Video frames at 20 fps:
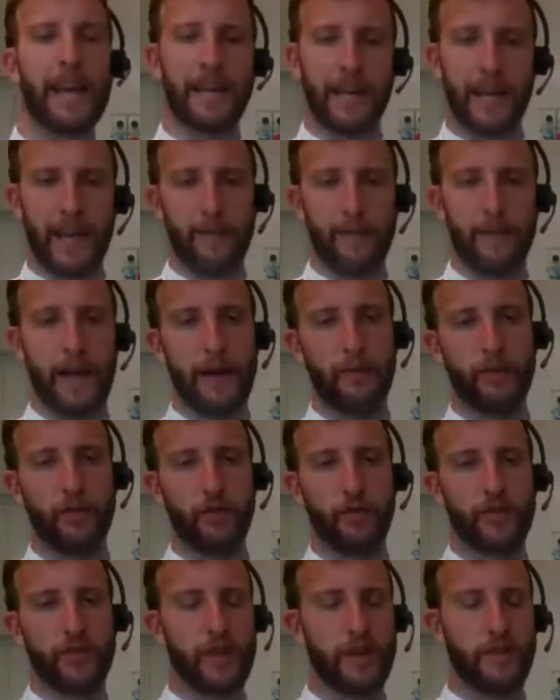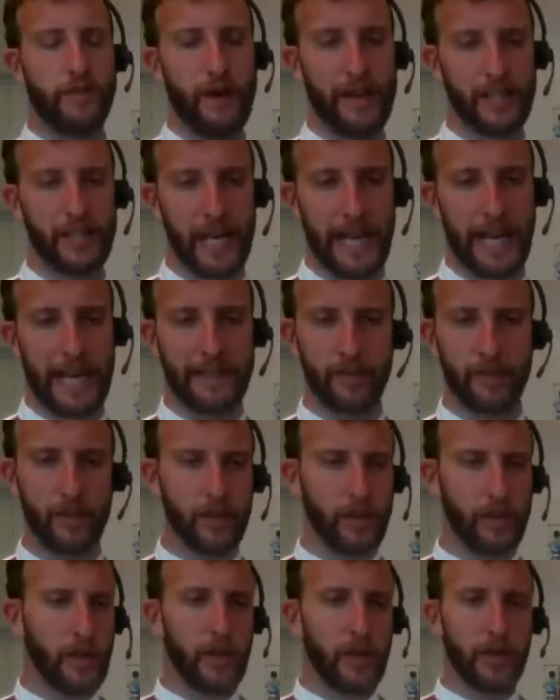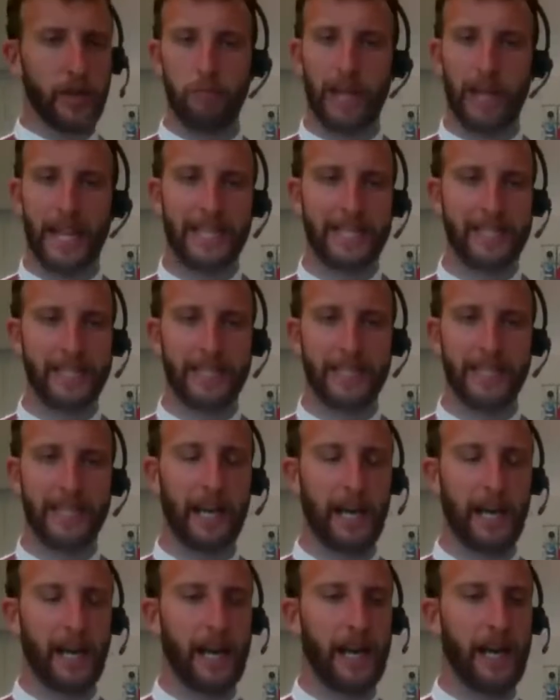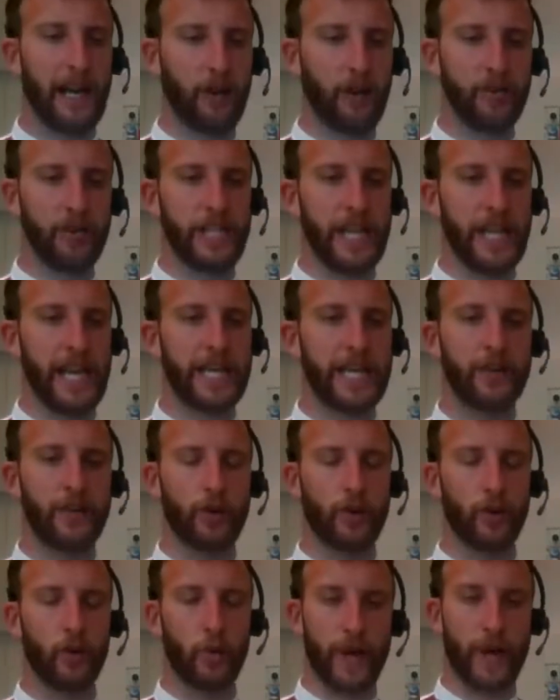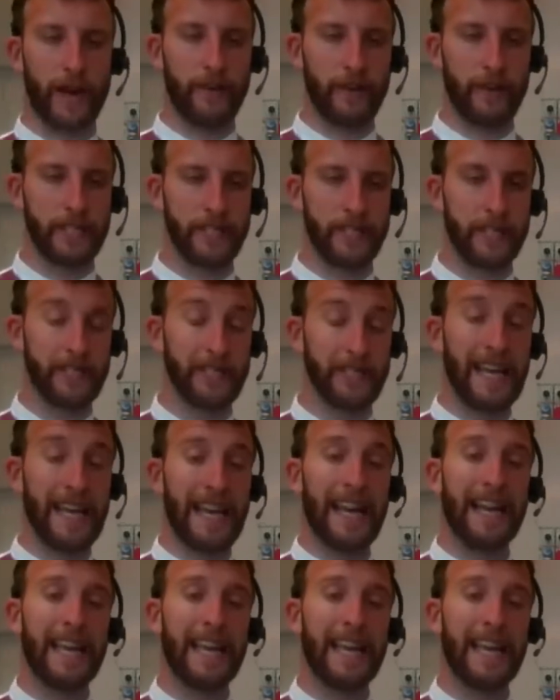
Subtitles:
and I'm able to serve my gelato, place it in a container or whatever it is.